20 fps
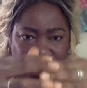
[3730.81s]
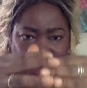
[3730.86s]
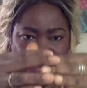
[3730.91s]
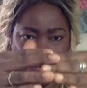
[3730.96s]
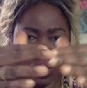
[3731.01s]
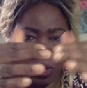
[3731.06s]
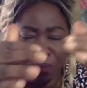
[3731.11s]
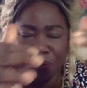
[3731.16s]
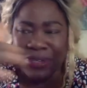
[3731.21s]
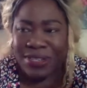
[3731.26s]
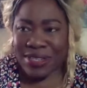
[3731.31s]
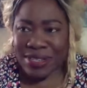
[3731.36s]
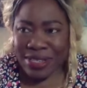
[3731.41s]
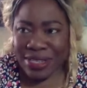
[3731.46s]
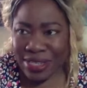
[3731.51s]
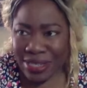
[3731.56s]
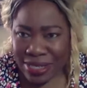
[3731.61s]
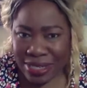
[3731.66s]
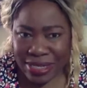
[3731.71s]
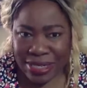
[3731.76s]
some
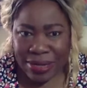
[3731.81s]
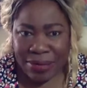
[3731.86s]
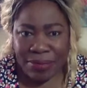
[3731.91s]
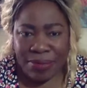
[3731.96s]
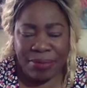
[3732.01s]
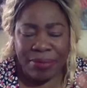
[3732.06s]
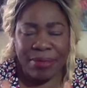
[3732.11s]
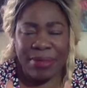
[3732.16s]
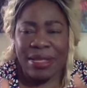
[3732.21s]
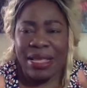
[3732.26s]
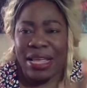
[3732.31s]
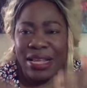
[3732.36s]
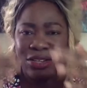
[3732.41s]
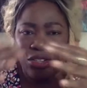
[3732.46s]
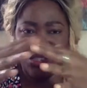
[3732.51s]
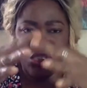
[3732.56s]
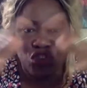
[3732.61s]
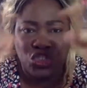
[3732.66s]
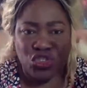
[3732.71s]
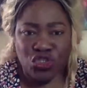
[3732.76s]
system and
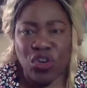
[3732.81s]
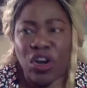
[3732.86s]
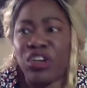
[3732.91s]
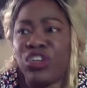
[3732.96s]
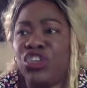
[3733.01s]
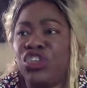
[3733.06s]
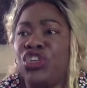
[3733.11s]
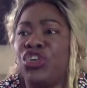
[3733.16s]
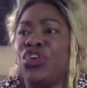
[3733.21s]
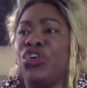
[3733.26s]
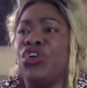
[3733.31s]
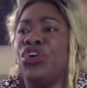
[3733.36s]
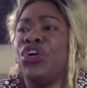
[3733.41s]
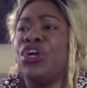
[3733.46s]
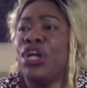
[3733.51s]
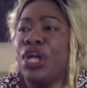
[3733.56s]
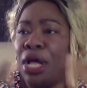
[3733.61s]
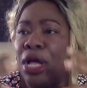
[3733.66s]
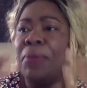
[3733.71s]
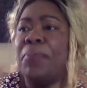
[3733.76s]
structure
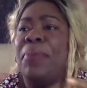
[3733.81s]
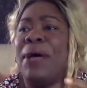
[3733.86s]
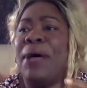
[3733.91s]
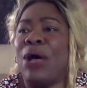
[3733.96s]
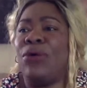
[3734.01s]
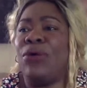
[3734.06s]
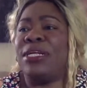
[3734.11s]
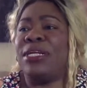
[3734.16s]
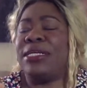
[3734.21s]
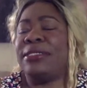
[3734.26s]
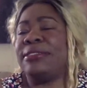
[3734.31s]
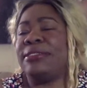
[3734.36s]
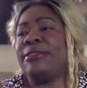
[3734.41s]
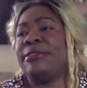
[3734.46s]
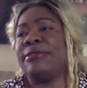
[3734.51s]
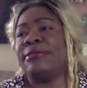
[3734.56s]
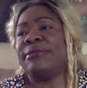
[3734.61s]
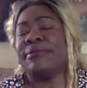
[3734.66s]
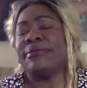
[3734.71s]
about it